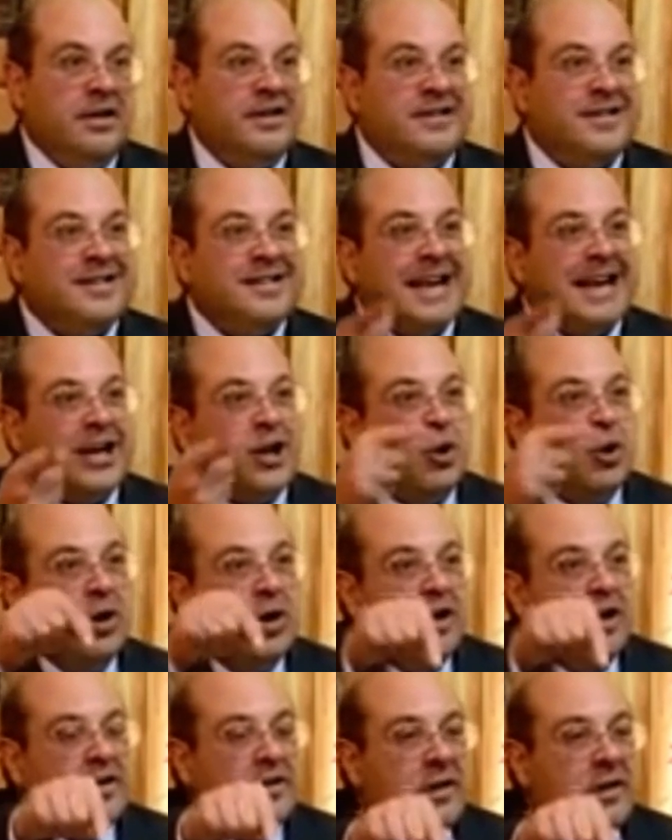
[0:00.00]

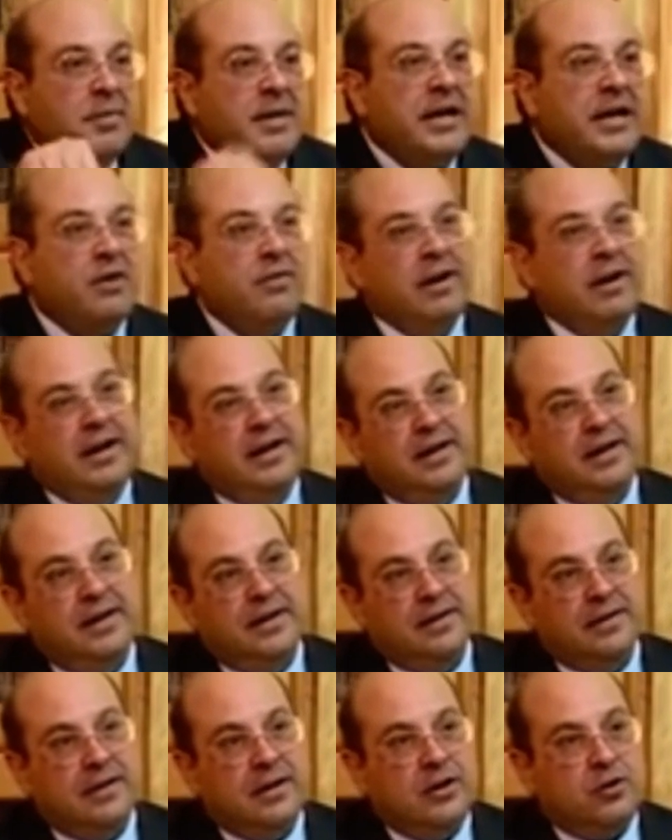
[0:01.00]
Secularism
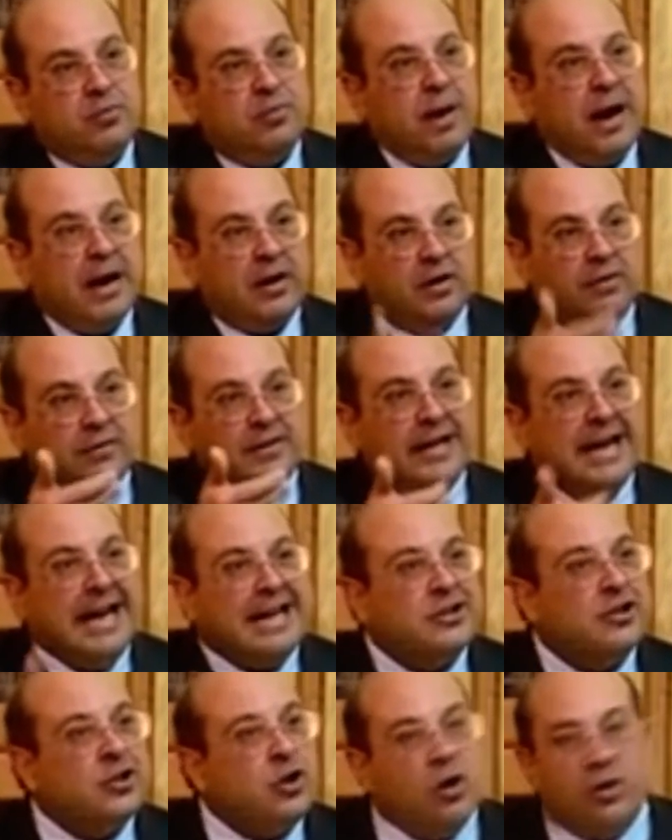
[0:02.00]
equally is part of the
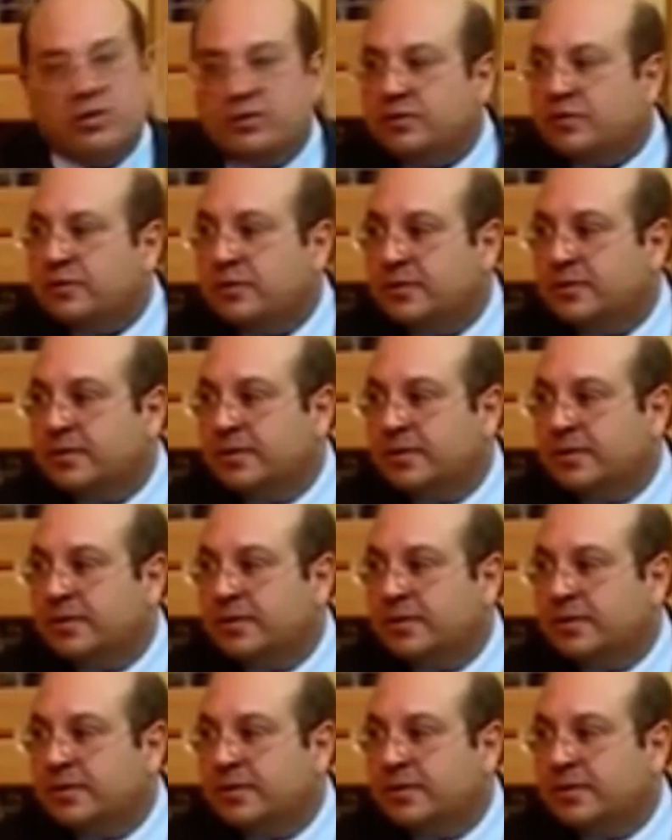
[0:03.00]
next clause.